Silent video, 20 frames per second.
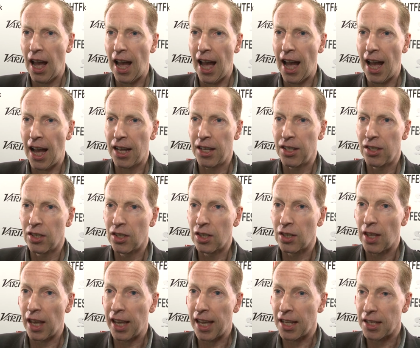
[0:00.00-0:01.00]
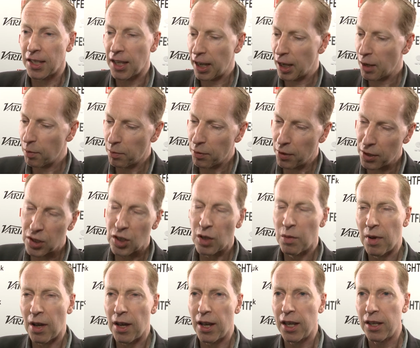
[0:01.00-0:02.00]
and they get taken prisoner
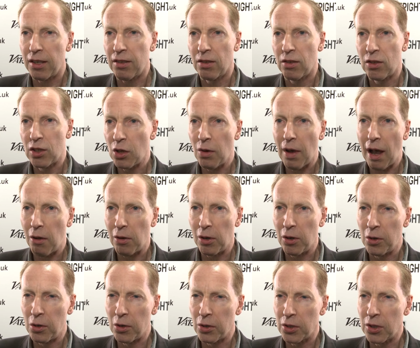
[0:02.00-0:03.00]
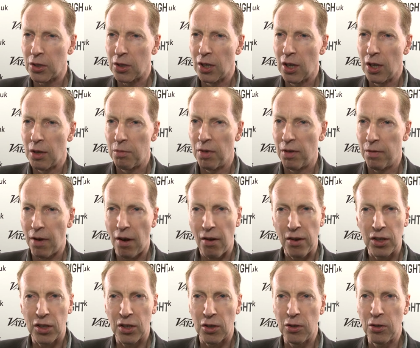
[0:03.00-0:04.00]
by two outlaws, but
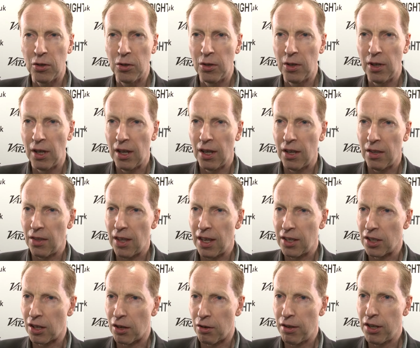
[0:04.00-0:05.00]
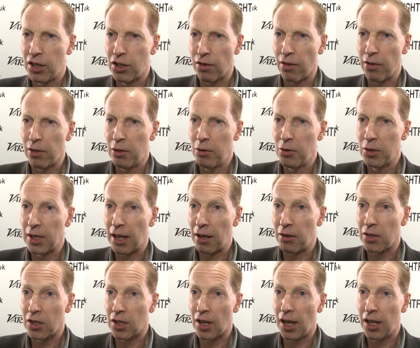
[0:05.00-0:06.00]
very soon there's a creature on the loose
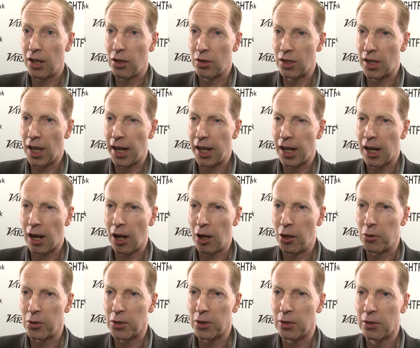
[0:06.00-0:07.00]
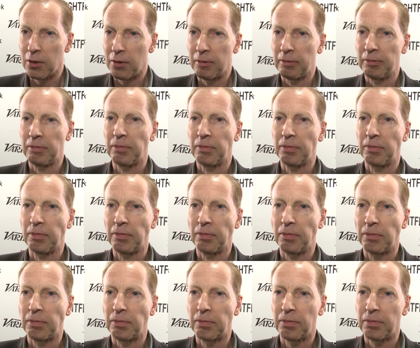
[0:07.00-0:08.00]
outside who's getting close.
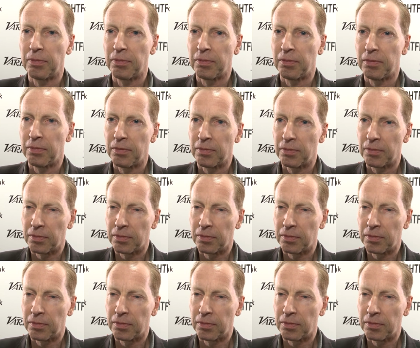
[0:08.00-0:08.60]
It's been quite a while since